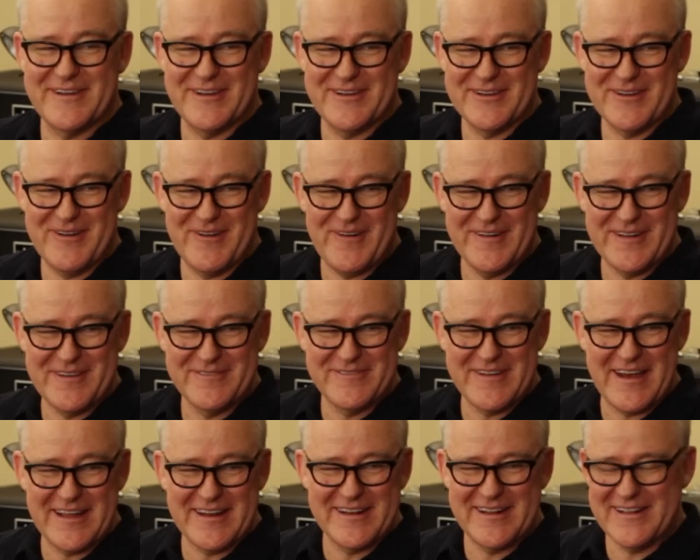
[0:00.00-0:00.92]
fail. You already
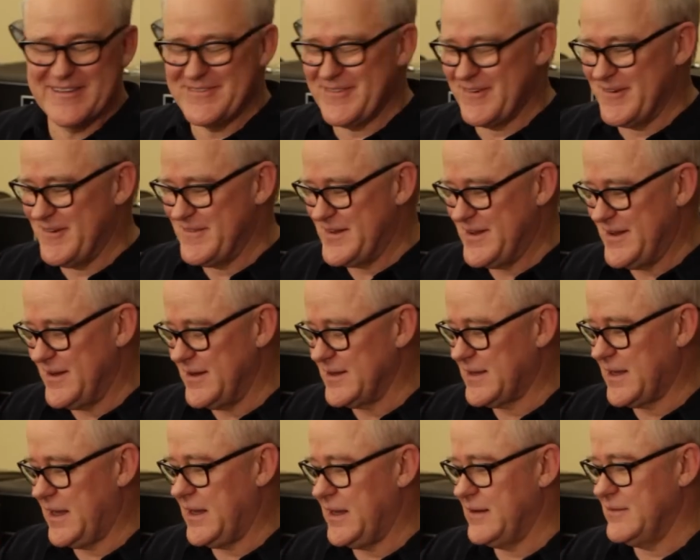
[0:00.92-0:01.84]
vetted it for me.
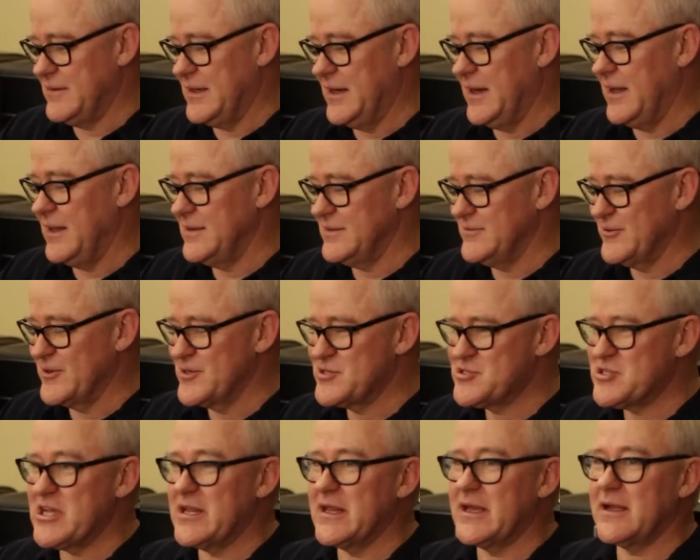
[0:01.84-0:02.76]
Okay, well, we're
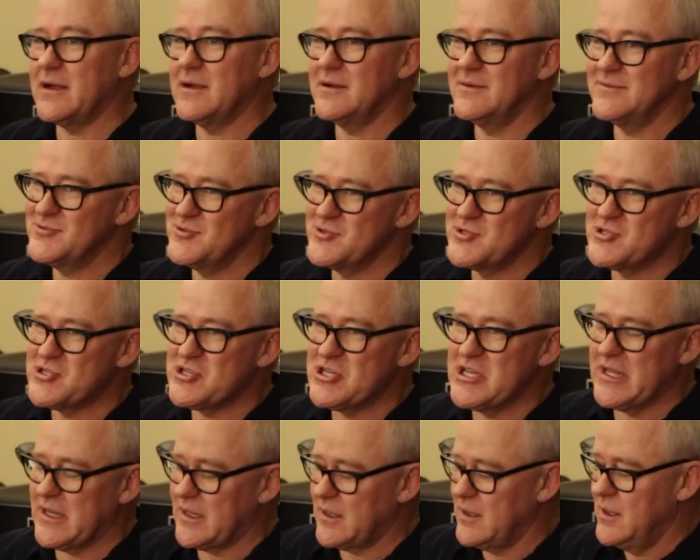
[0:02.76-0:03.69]
cheating. We're
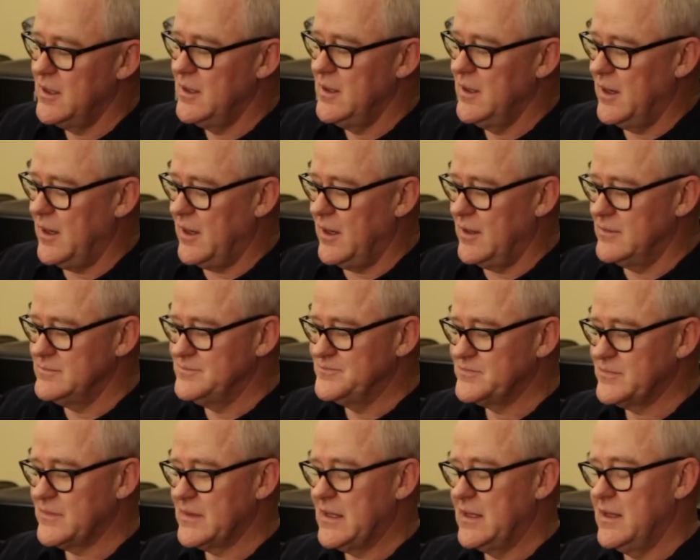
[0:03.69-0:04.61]
cheating. So
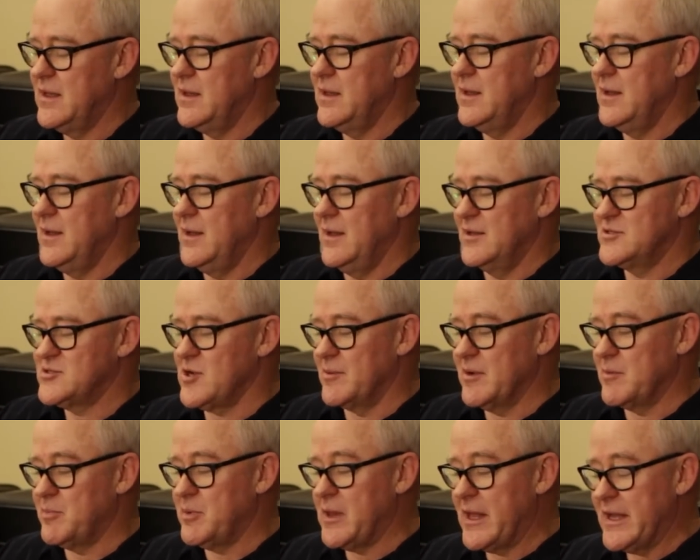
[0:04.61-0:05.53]
I'm going
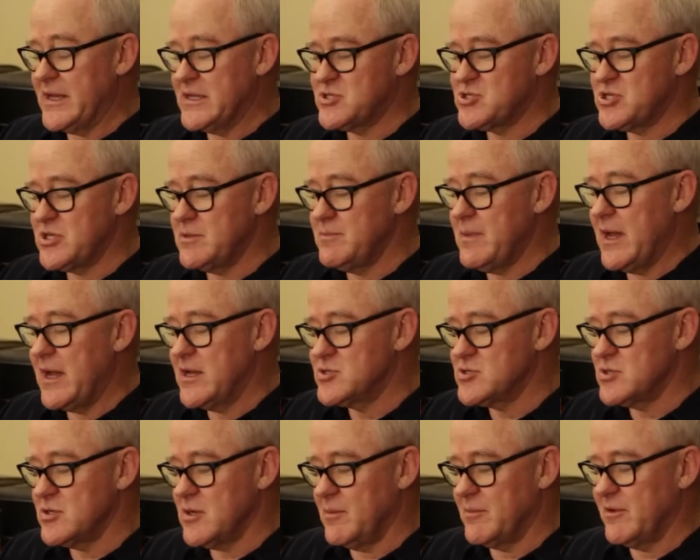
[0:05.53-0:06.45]
to play in G
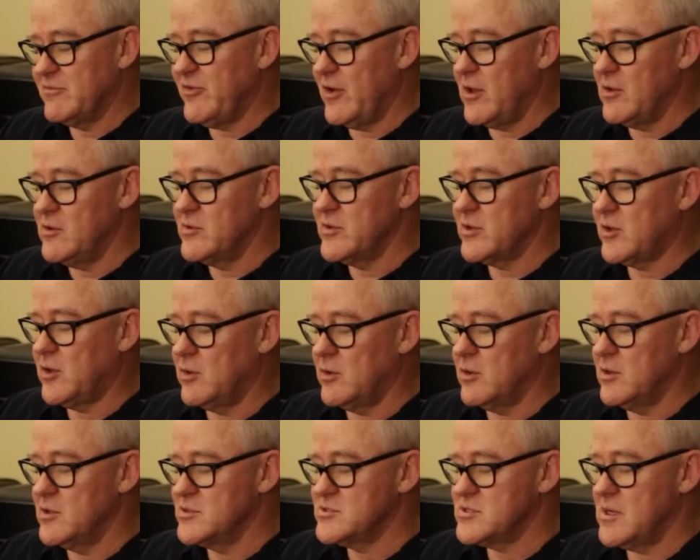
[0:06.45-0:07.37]
major. I'm going to follow the
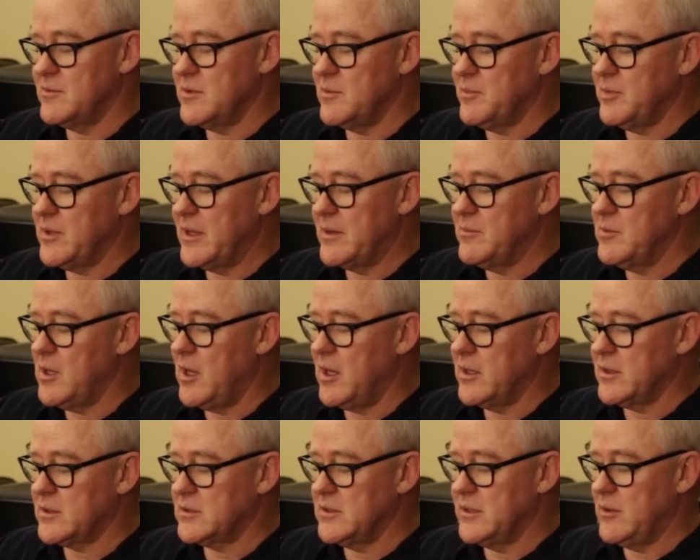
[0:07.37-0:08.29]
chords. I'm going to play
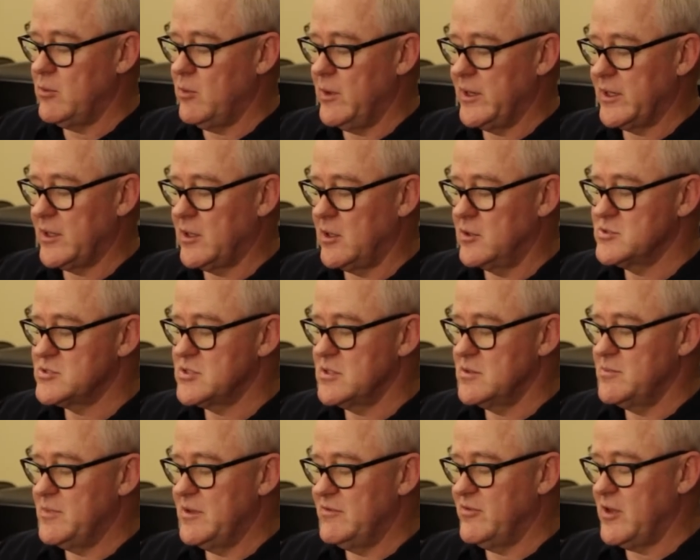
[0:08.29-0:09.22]
melodically. When it goes to
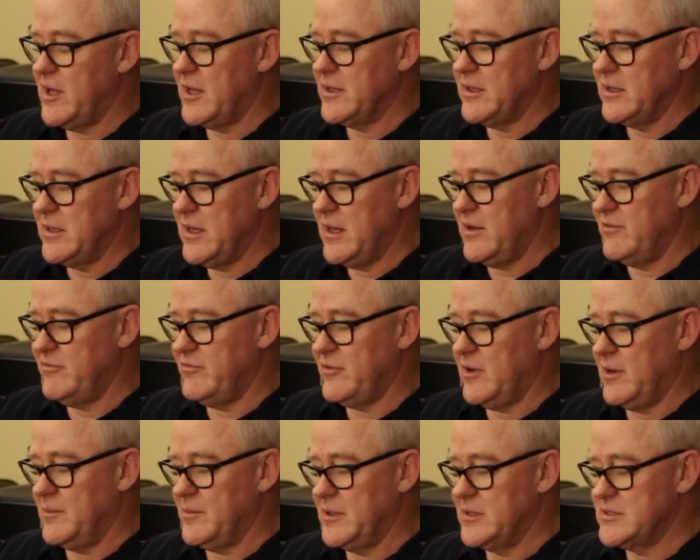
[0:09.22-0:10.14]
the B flat and F,
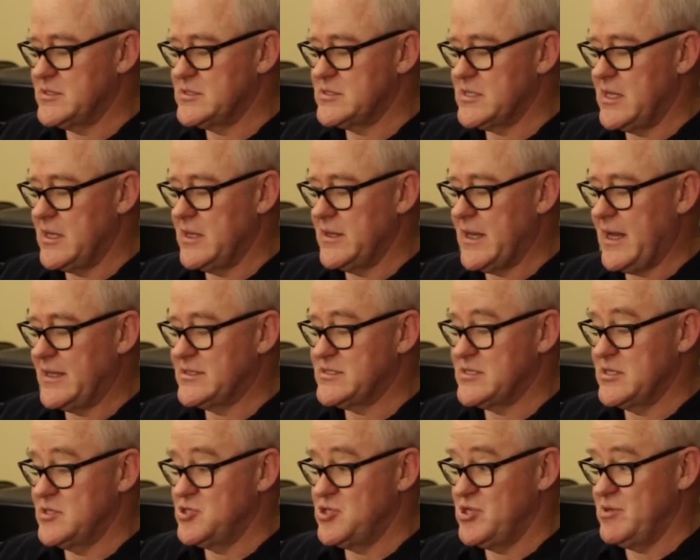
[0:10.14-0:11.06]
I'm going to say that's
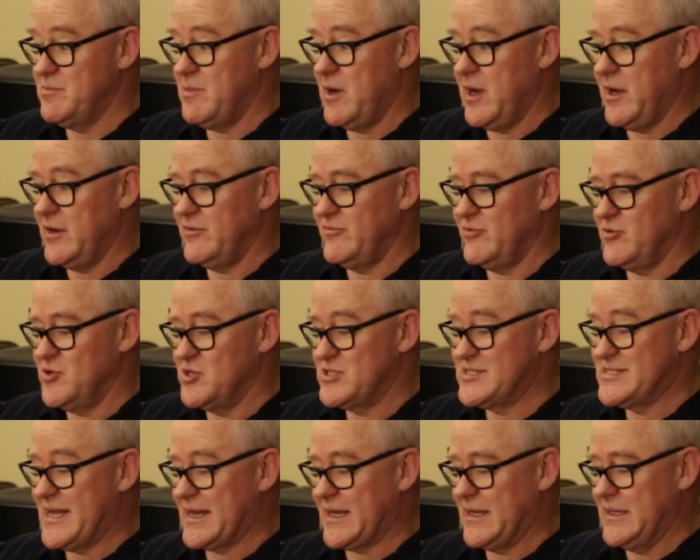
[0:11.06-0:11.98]
in G minor for a
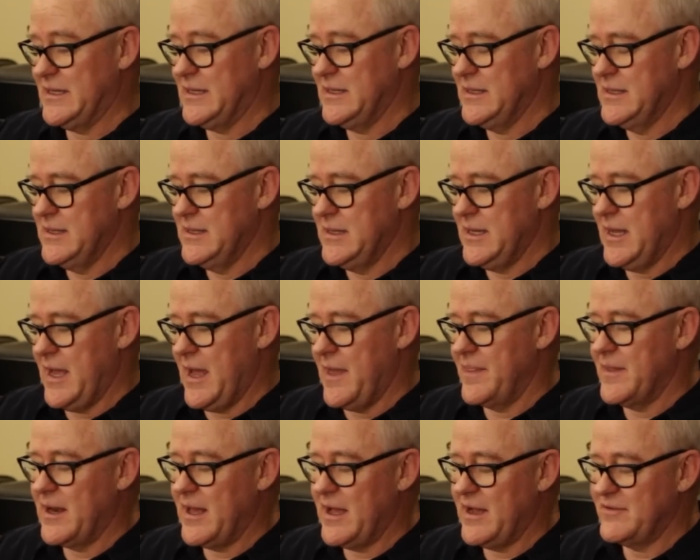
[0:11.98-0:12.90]
second. And
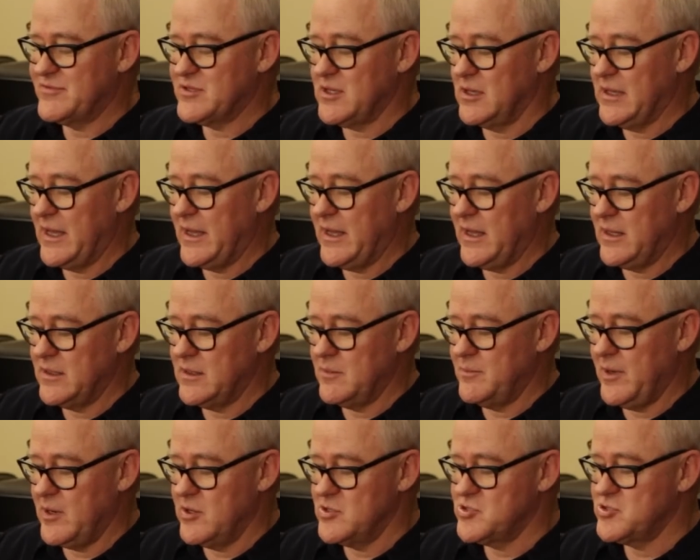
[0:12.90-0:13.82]
then I have to land and
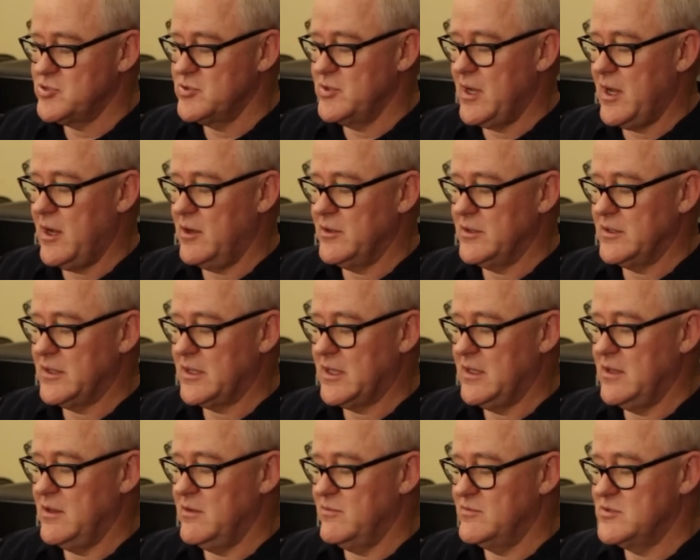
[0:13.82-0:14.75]
parachute out in the
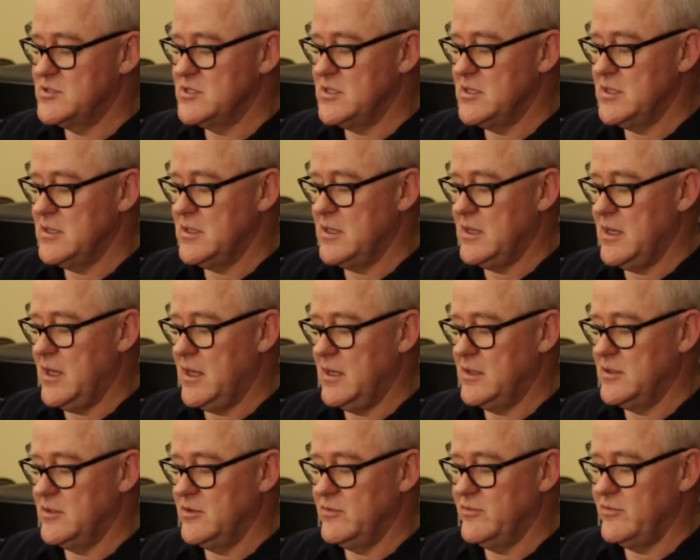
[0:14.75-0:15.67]
key of D.
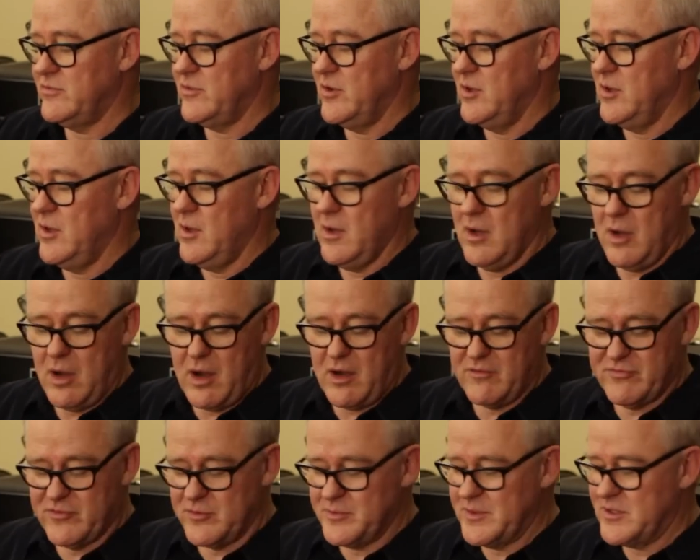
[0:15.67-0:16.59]
And you've
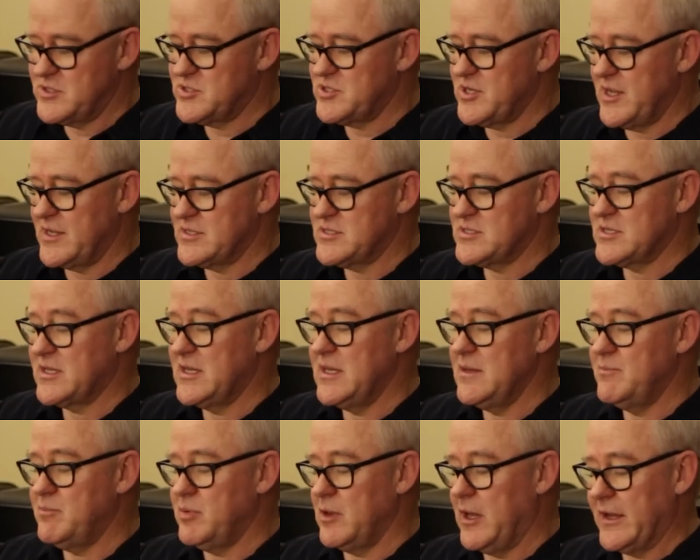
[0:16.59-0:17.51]
offered me the chance to
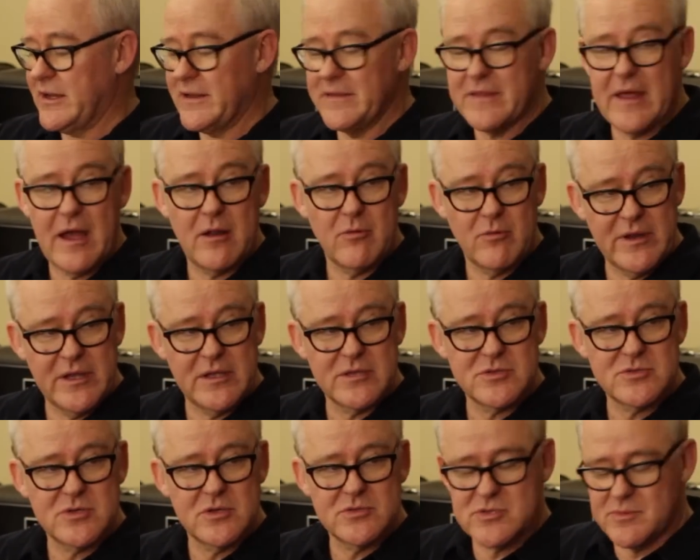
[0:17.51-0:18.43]
keep playing in that
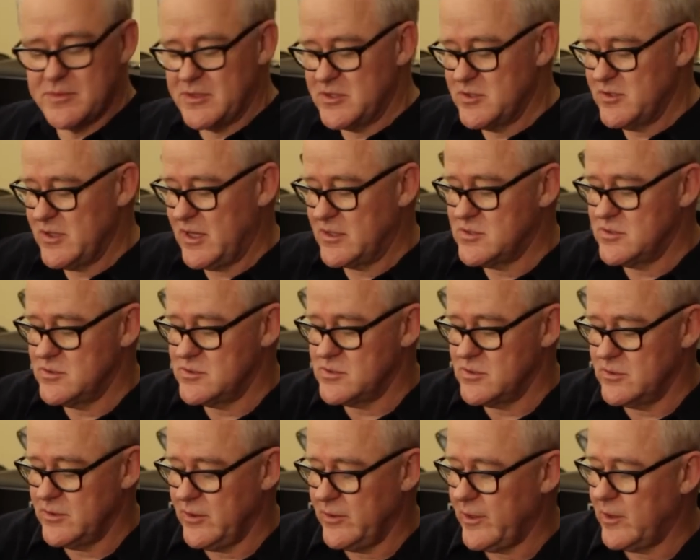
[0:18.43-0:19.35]
re-intro, so I'm going to do that too.
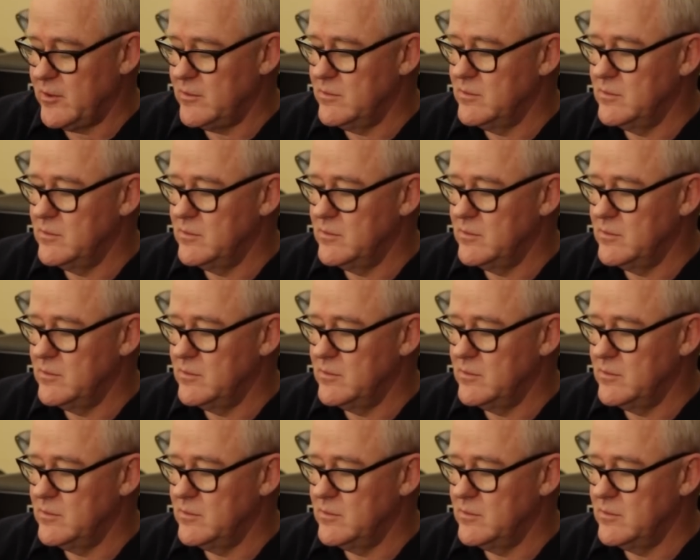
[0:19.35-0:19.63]
So here we go.